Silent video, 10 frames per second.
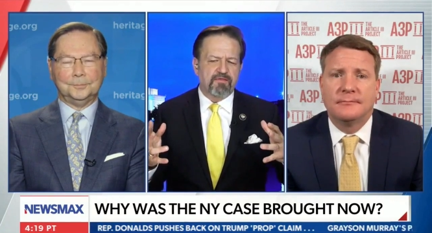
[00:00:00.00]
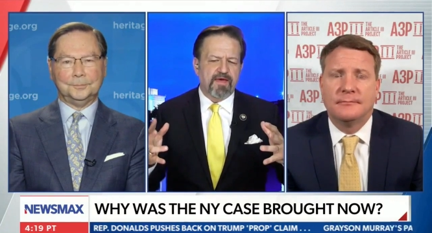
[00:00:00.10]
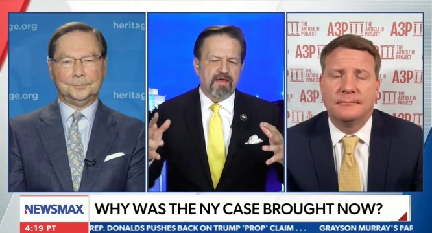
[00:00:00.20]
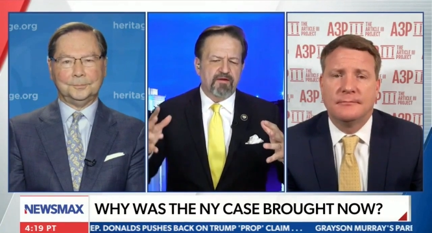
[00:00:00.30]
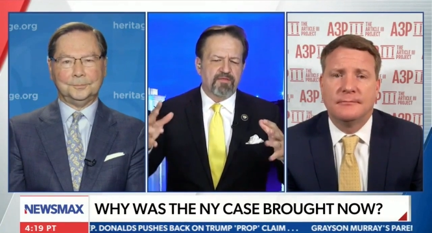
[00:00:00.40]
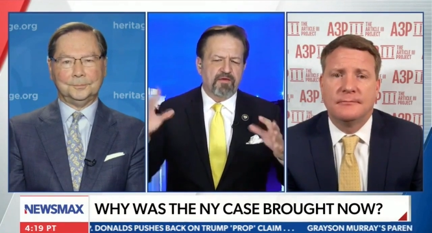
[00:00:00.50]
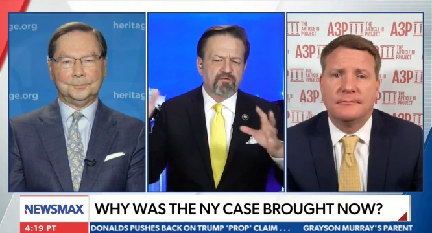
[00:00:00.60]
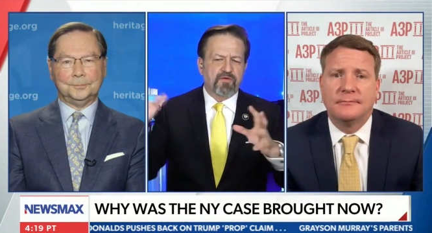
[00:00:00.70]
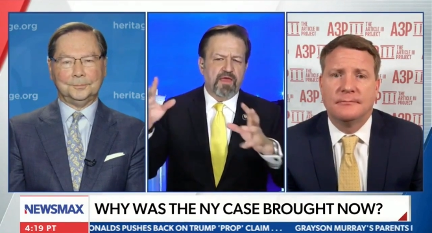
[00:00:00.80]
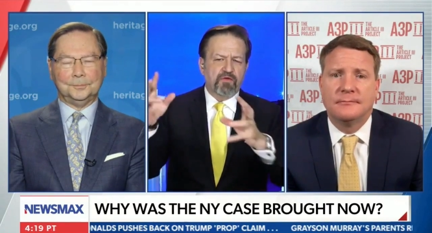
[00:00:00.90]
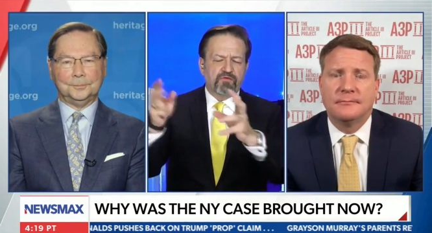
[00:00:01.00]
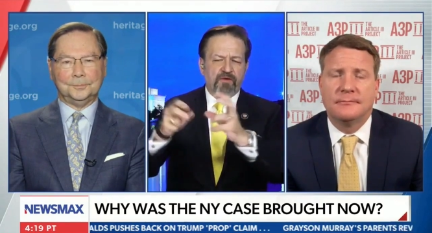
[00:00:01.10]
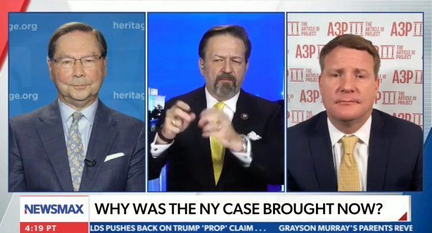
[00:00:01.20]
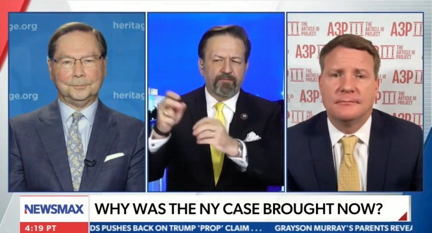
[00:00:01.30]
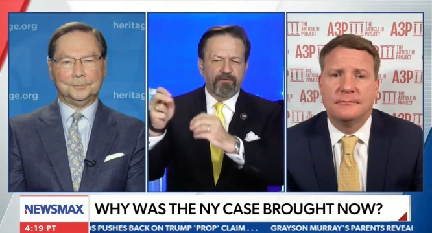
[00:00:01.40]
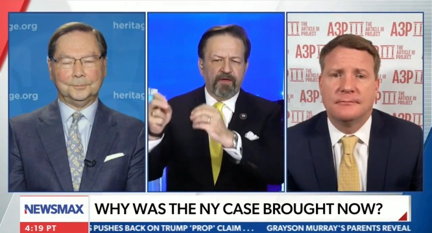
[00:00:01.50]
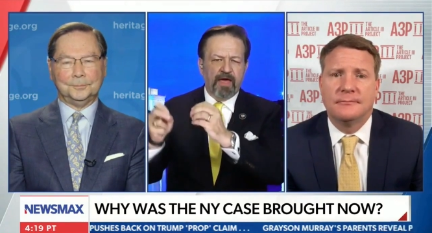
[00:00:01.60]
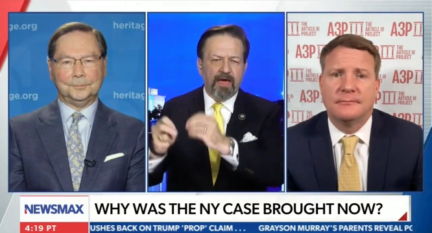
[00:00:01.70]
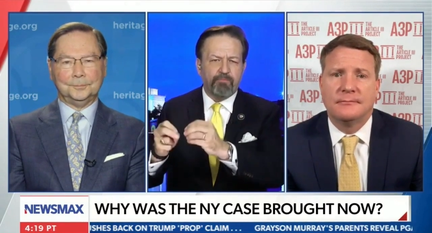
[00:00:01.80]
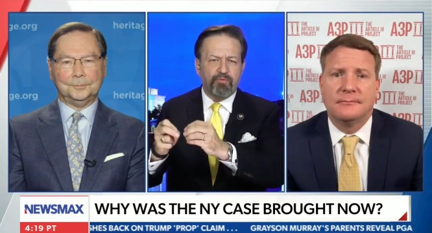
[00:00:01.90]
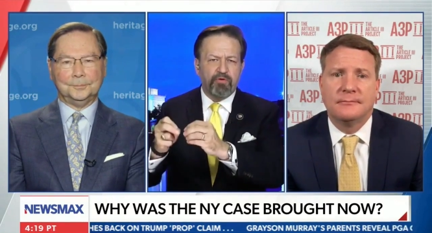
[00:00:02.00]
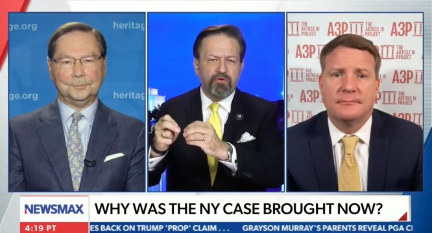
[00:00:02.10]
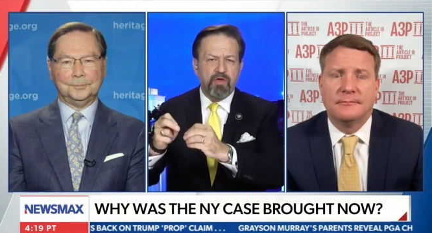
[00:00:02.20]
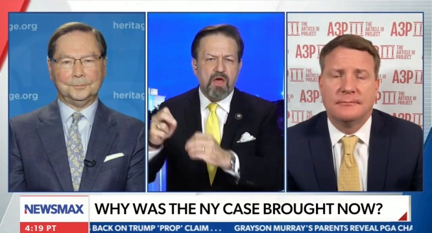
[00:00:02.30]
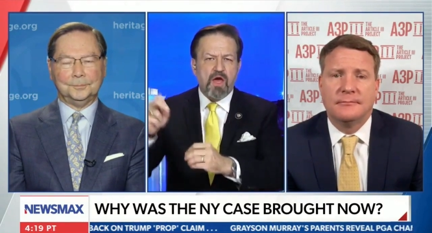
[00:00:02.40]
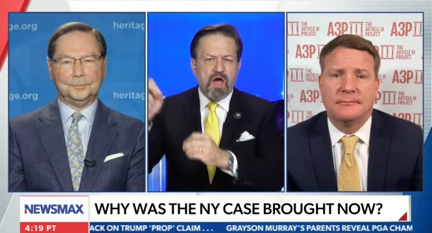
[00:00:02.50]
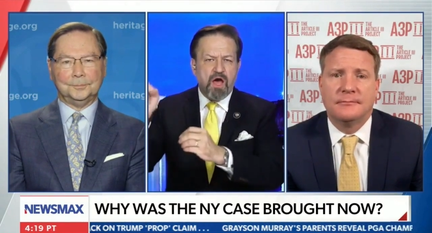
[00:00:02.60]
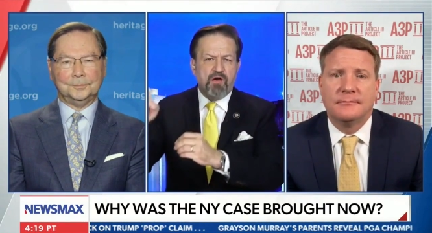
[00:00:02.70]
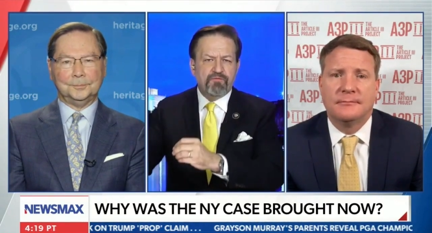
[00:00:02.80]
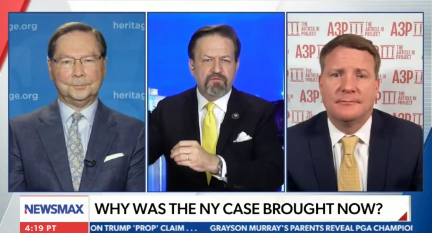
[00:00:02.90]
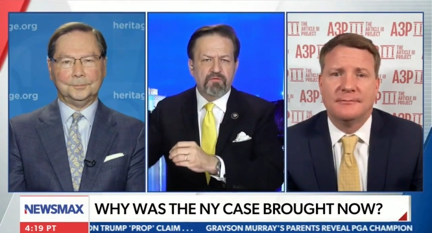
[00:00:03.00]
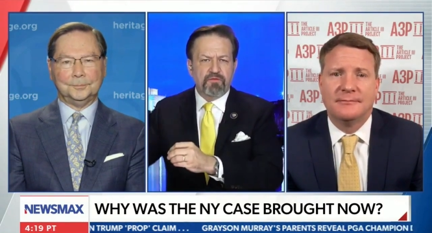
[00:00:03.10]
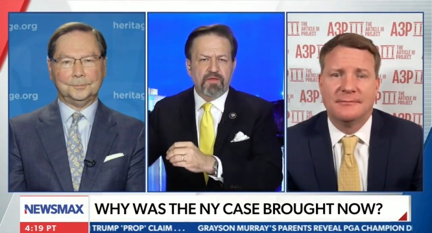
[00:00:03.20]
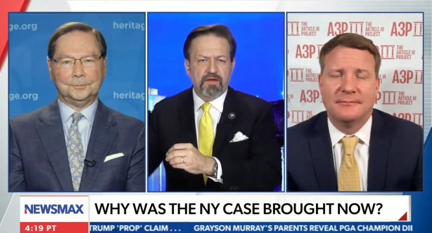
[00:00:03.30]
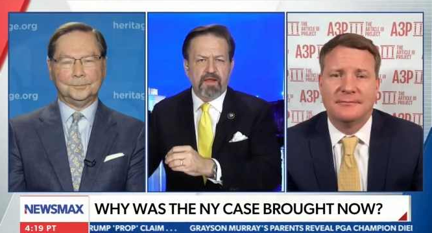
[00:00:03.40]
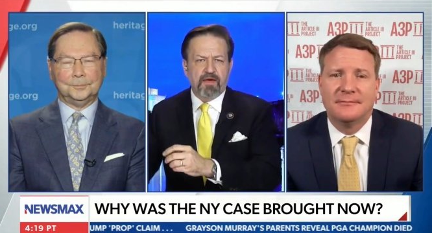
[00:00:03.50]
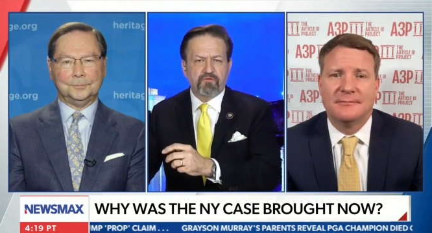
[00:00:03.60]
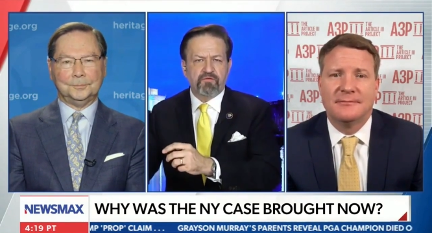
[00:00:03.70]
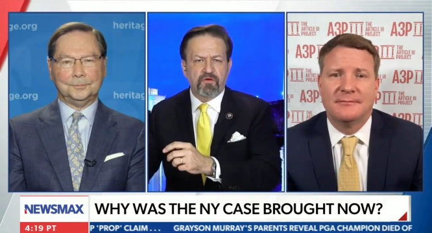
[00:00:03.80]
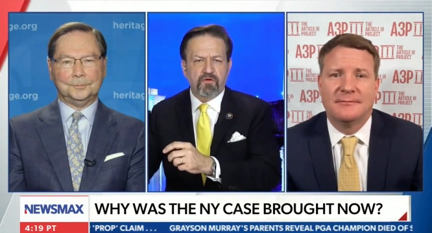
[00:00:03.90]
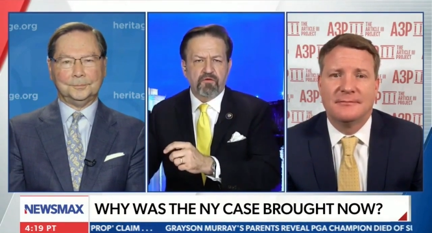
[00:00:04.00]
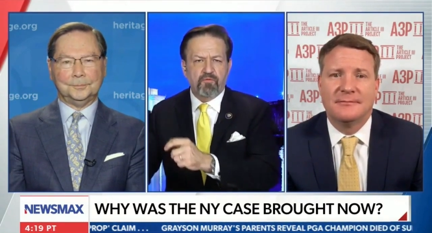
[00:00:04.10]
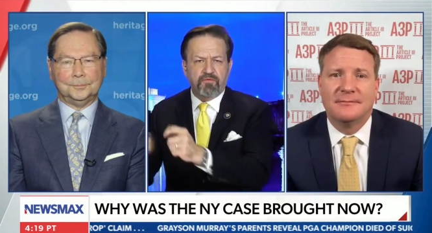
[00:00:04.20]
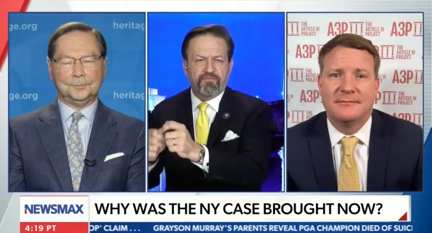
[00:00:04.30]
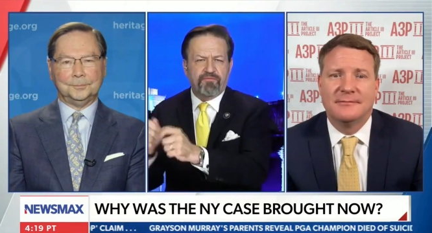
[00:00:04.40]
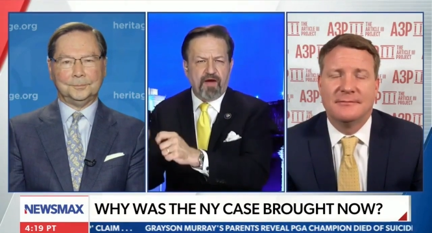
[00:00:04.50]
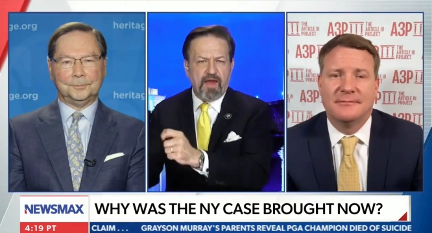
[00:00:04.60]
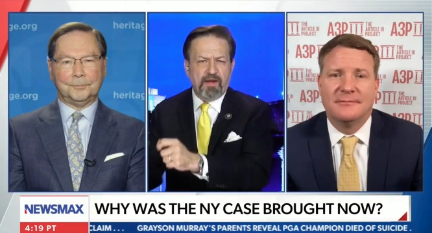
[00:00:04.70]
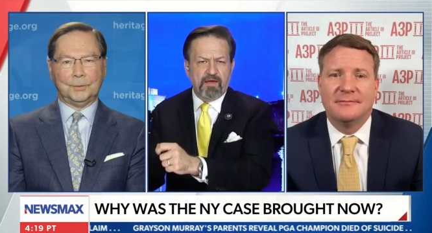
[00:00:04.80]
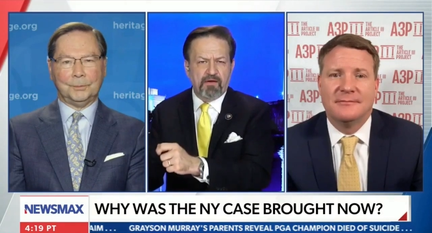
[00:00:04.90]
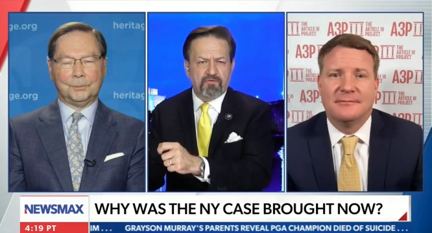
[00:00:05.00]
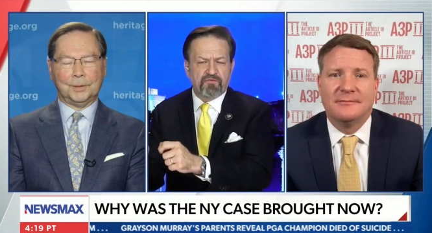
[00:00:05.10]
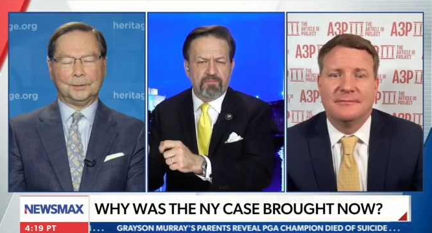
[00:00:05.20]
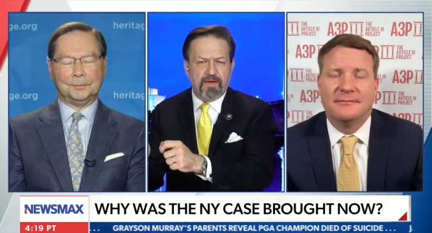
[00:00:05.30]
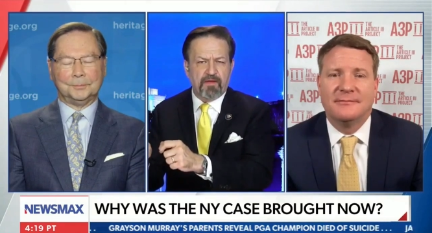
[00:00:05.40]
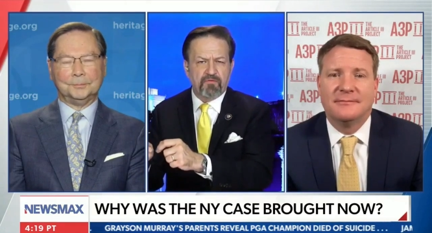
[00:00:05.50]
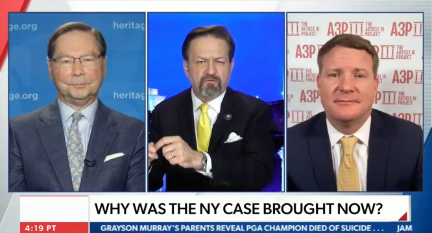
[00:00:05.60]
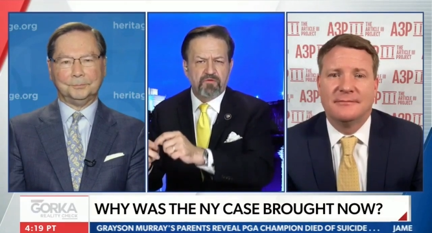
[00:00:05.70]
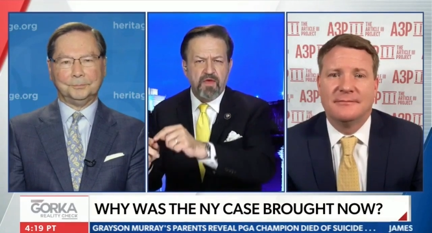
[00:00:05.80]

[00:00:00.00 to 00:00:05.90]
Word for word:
Speaker 1: that they're saying something happened after the election with filing an expense.